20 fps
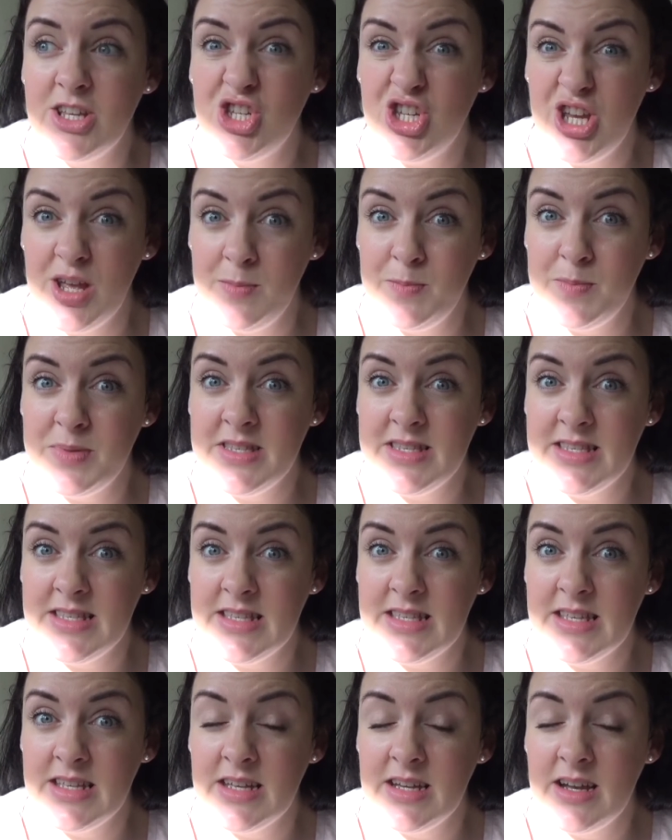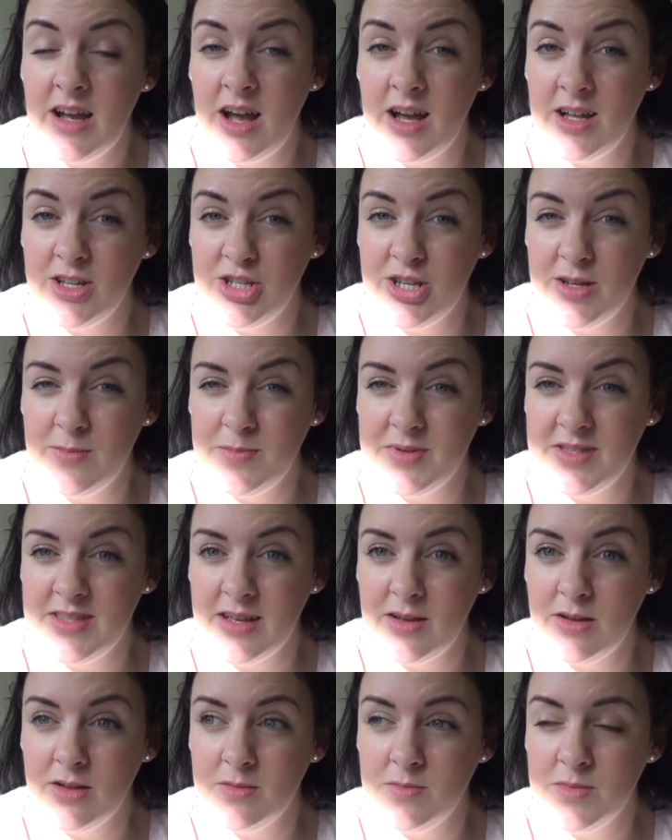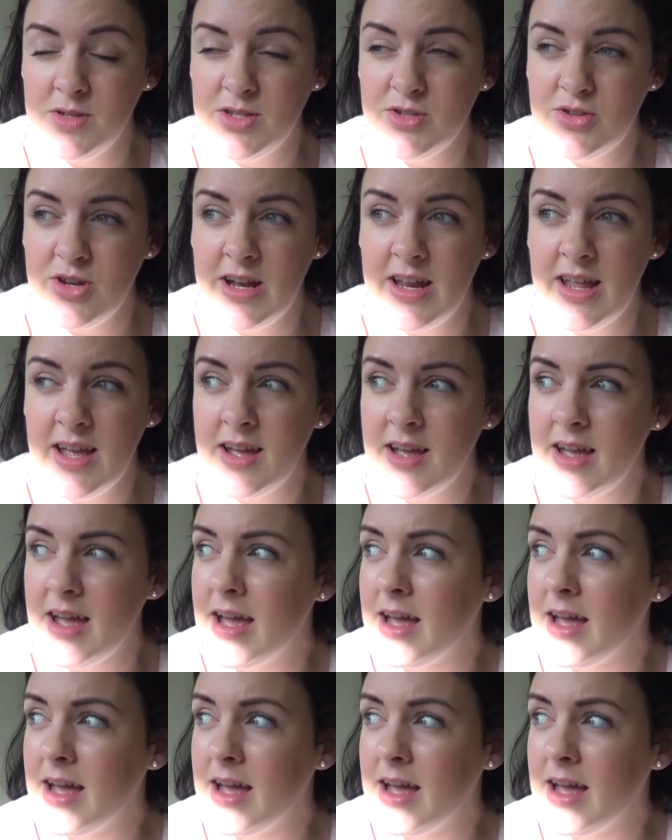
chips, hot chips, they call them in Australia,